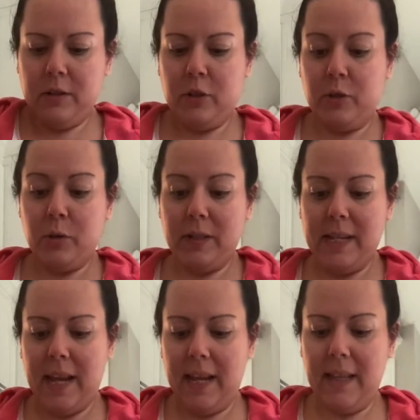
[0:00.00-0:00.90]
to
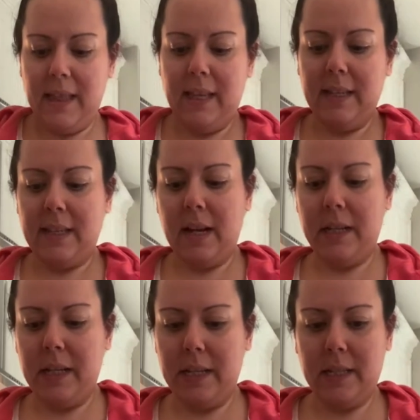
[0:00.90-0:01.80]
saute these
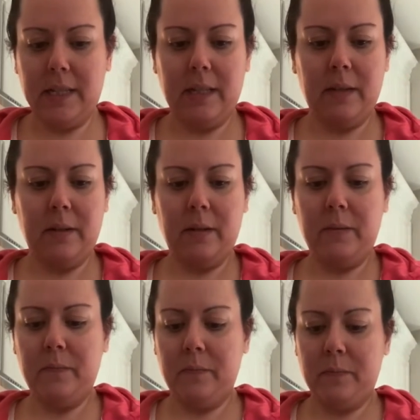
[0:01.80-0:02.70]
onions.
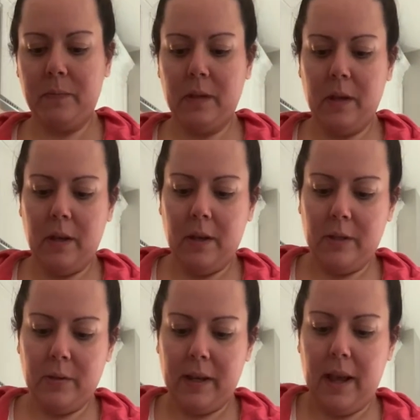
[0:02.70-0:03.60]

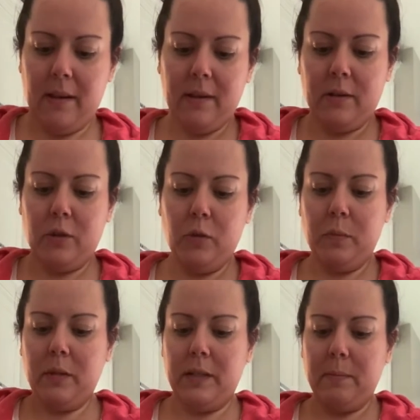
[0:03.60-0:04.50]
So again, super
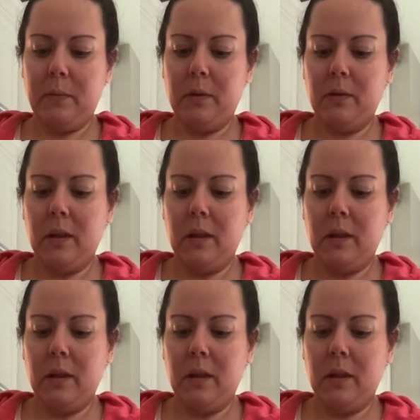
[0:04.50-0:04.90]
simple.